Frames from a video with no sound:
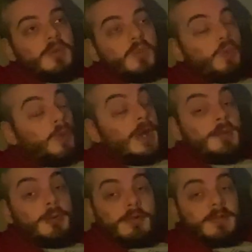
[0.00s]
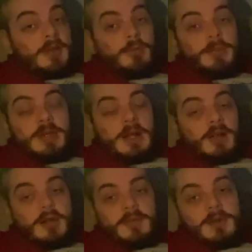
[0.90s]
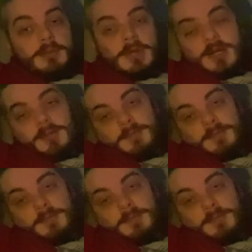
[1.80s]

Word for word: way more set up in their life than me.